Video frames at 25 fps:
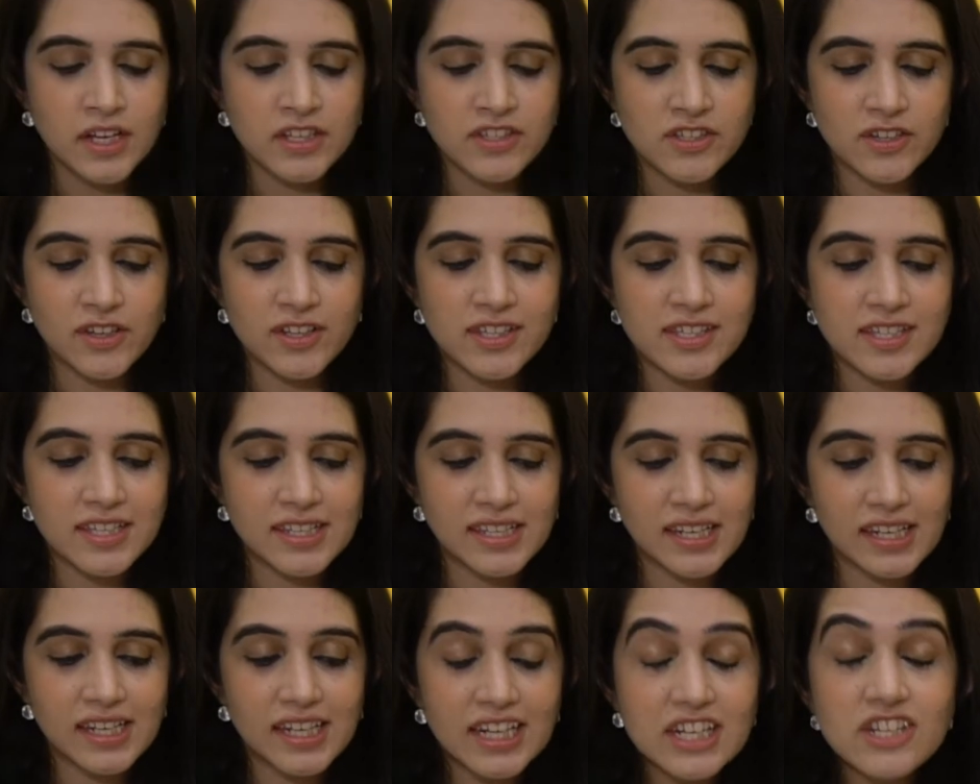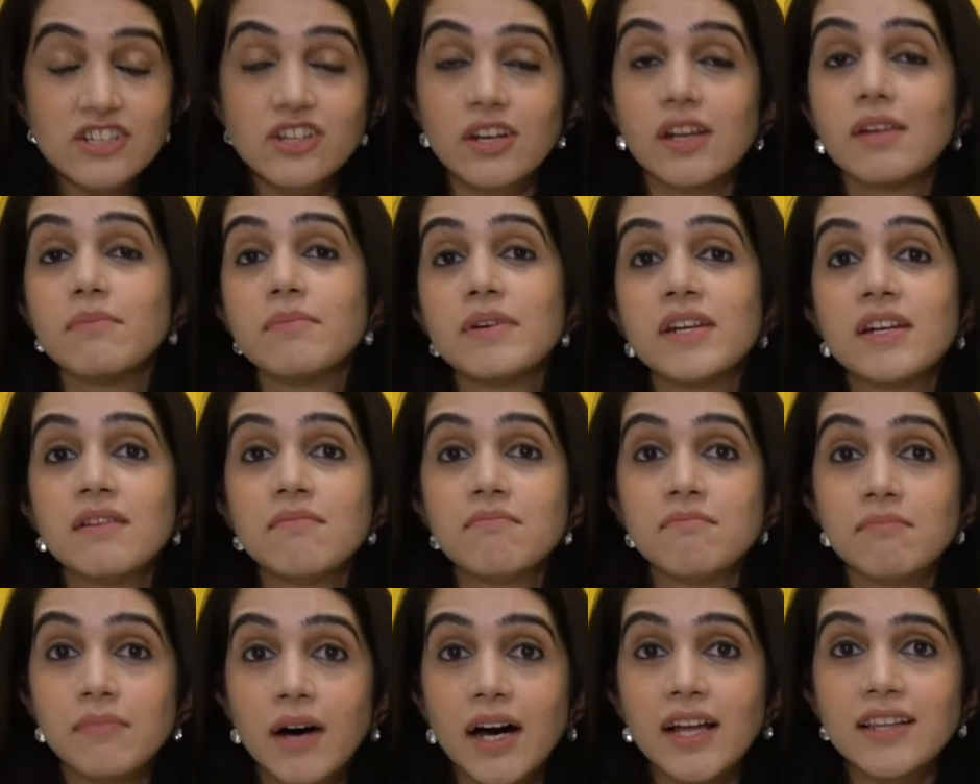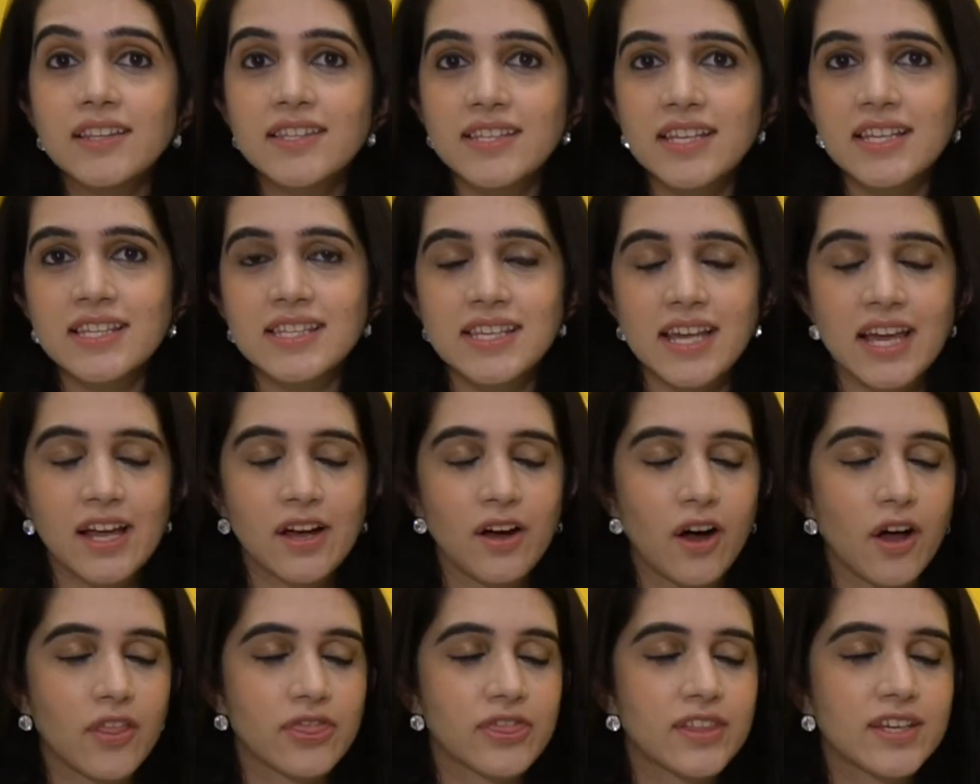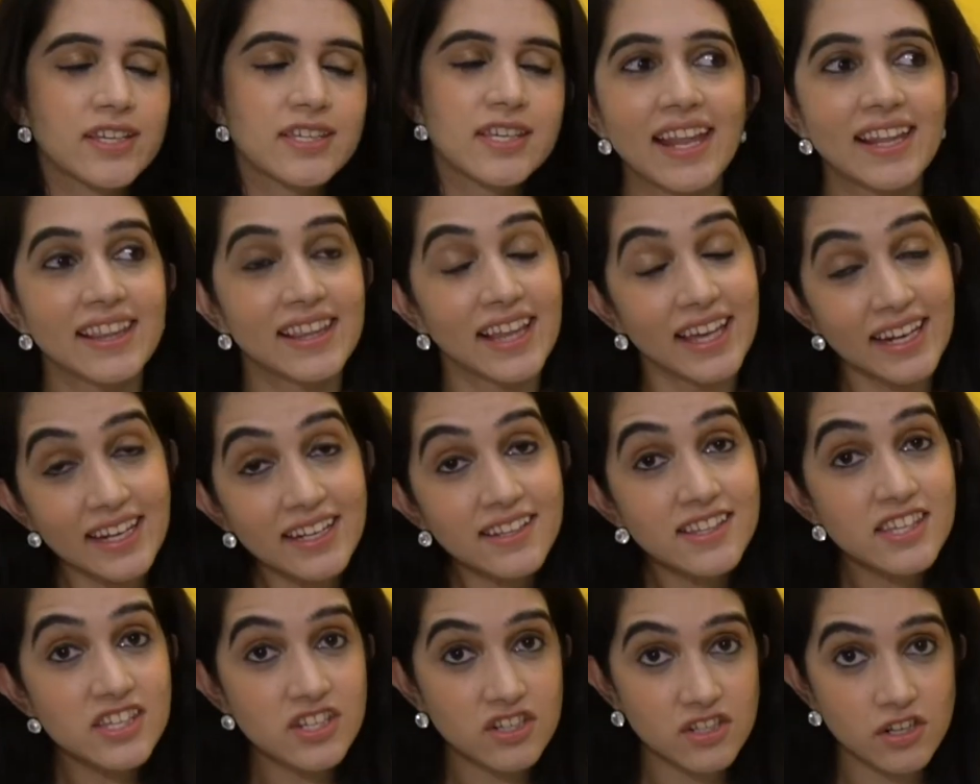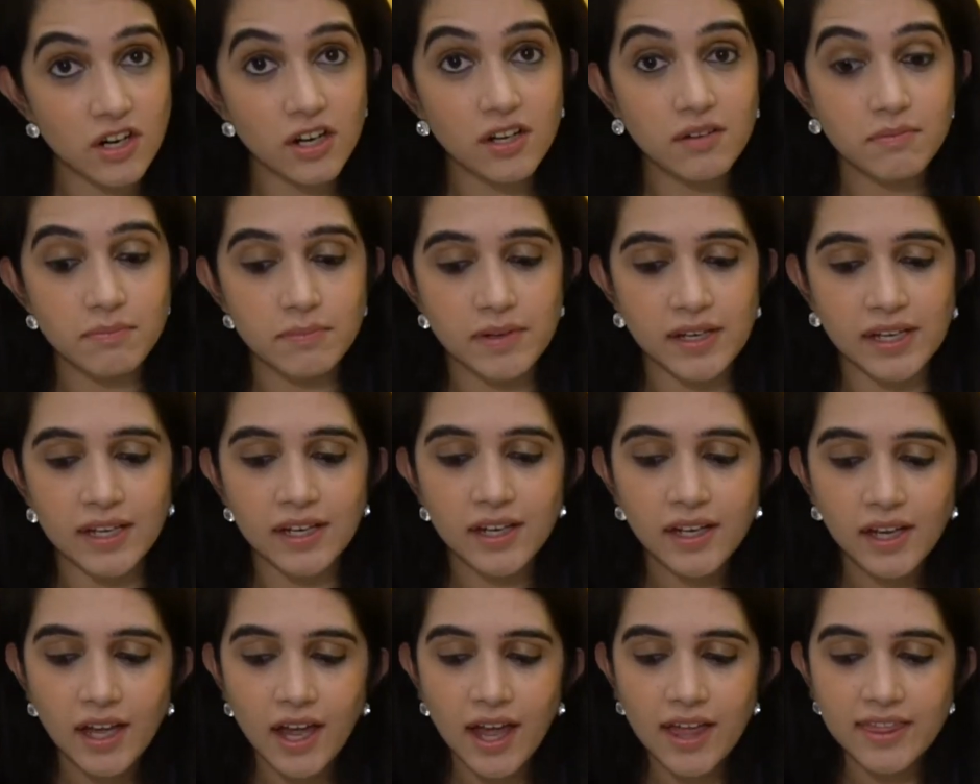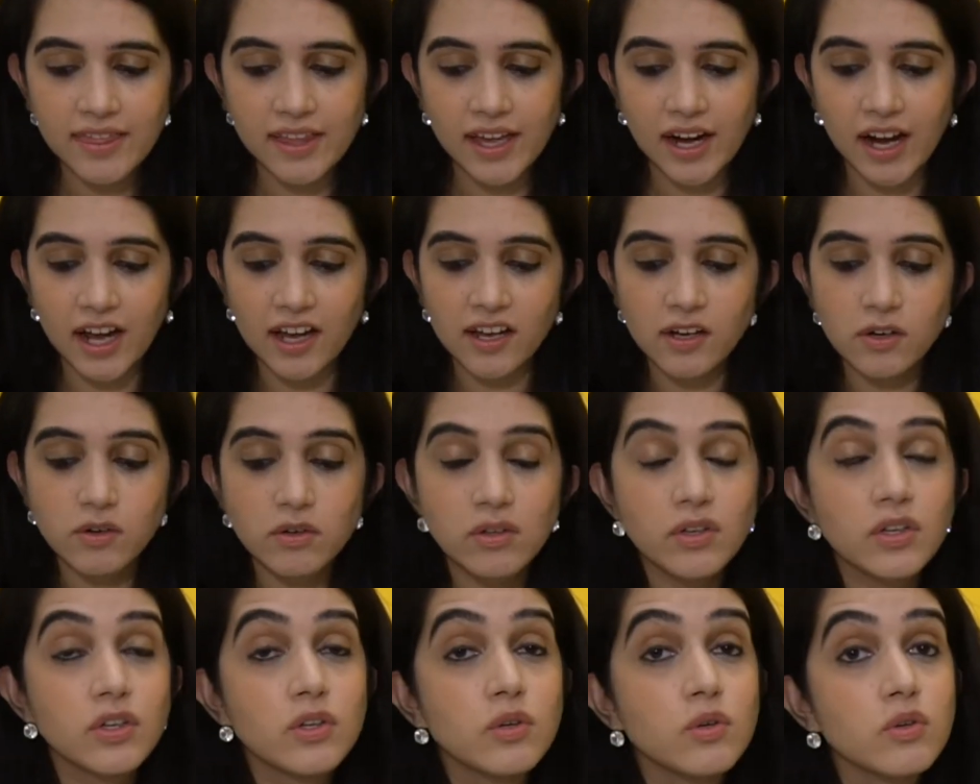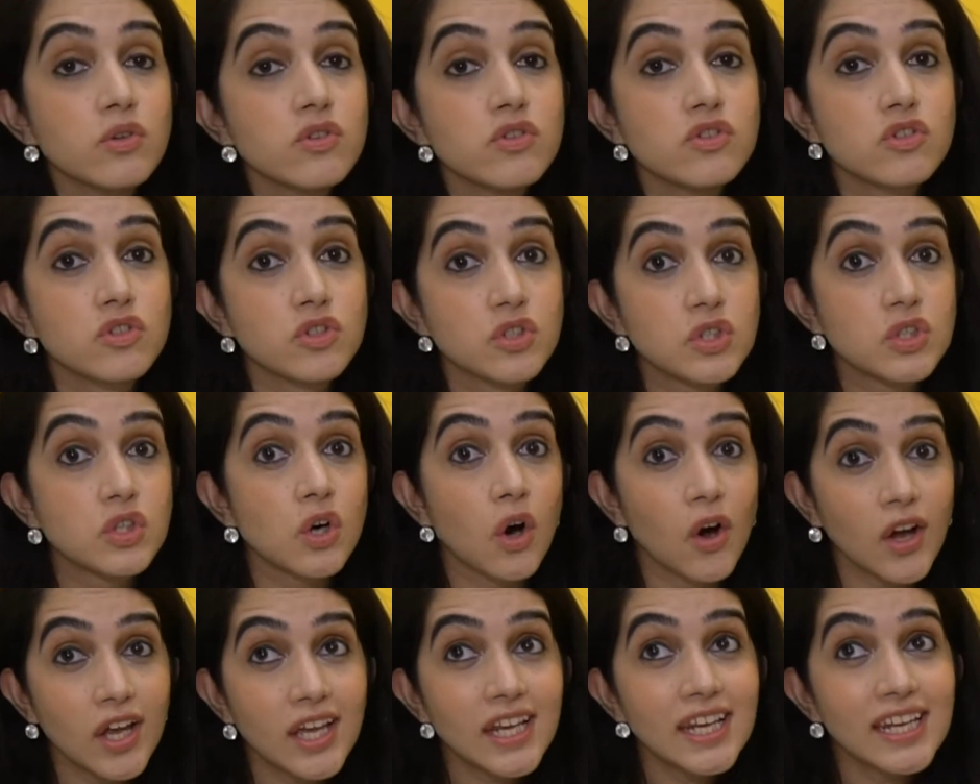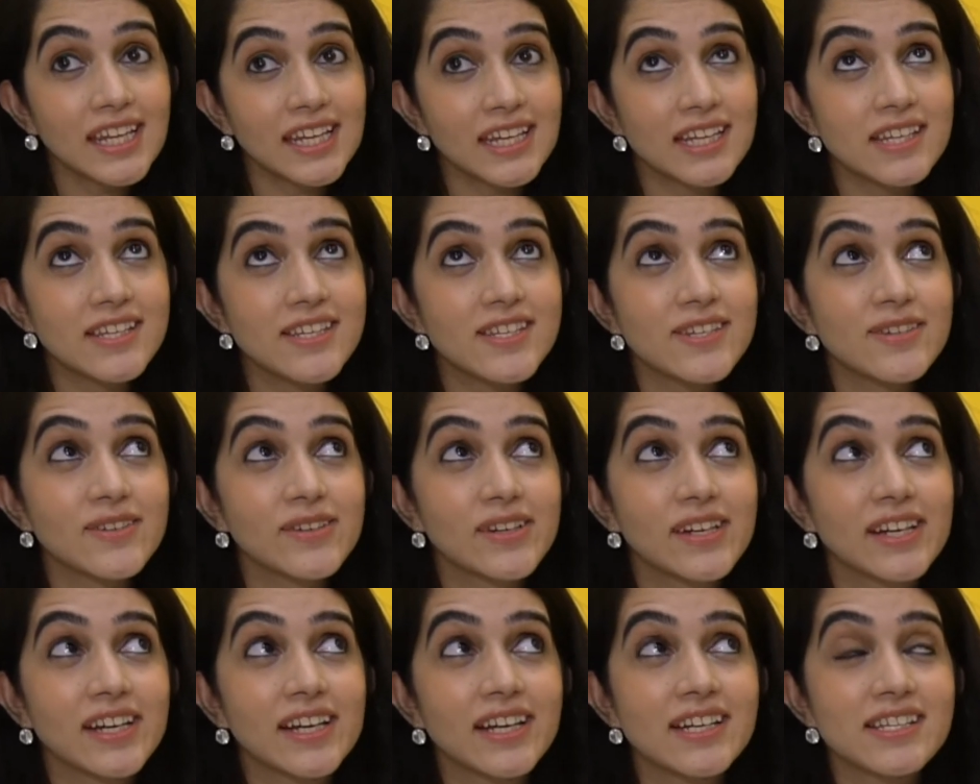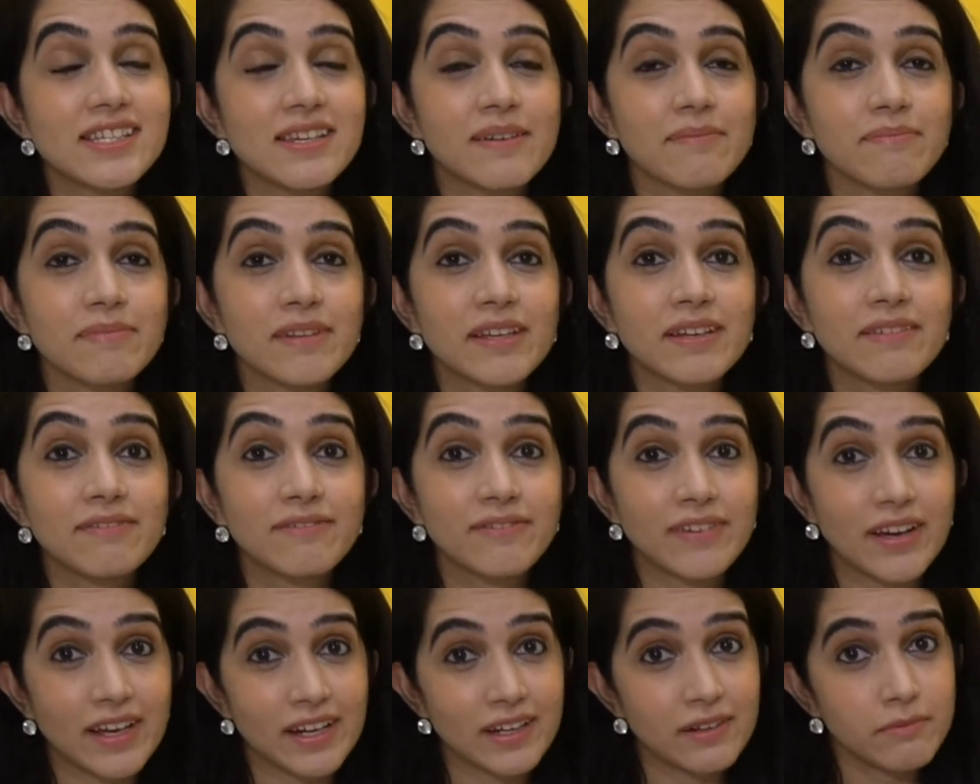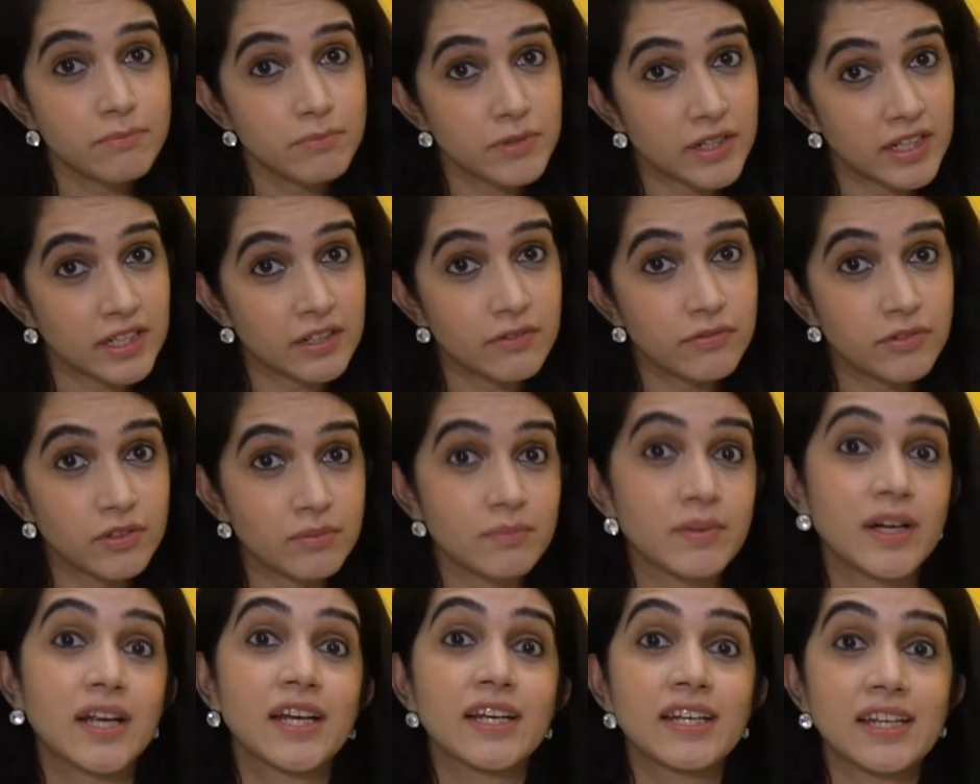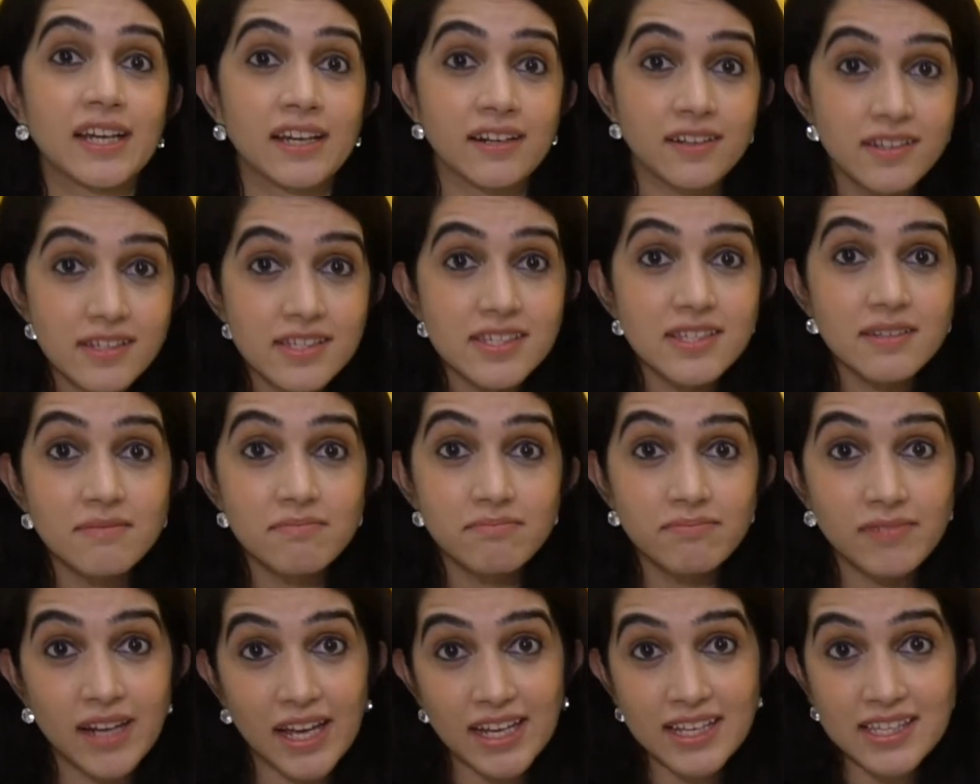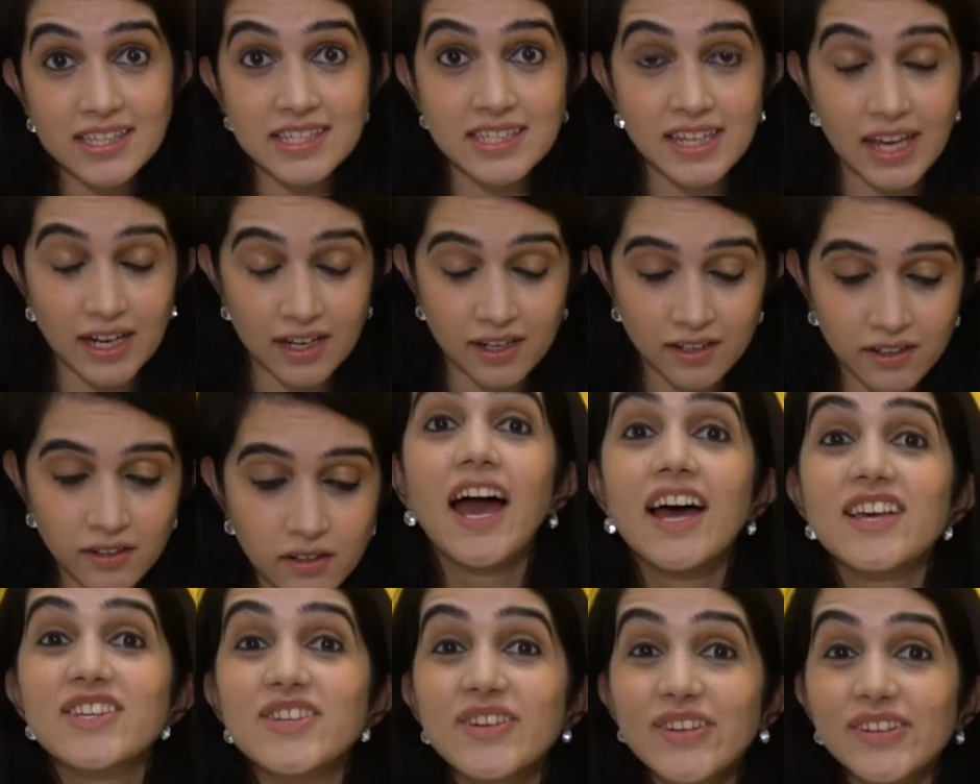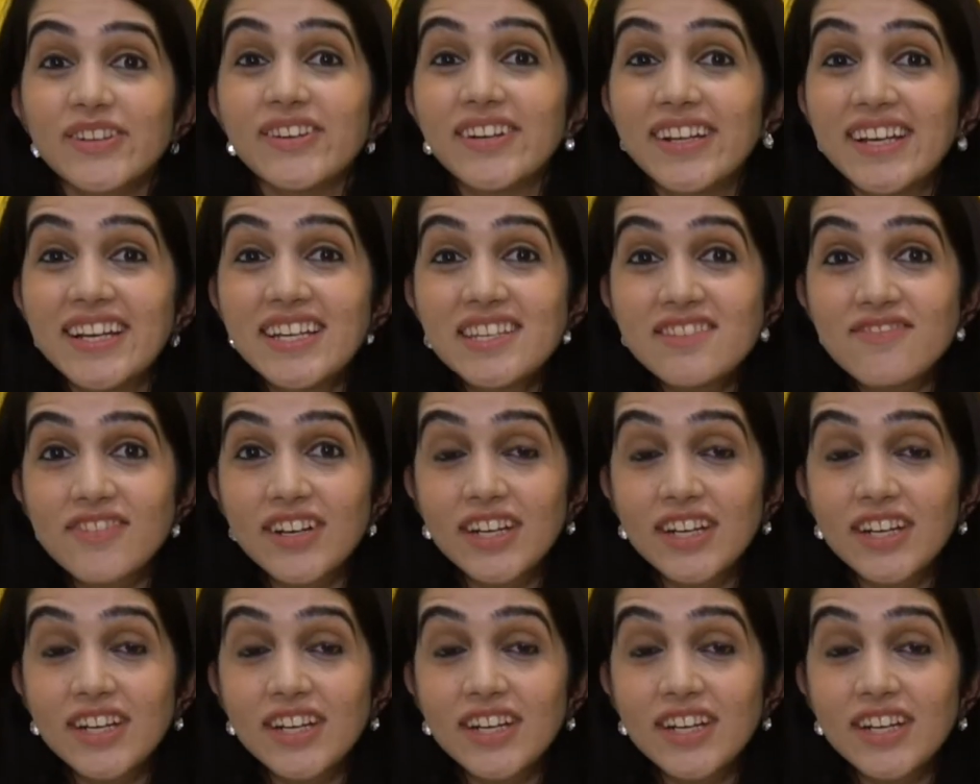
So it's literally been a month since I got this, and then it struck me that I could use doilies to create something very pretty for my terrace, some nice decor. So in today's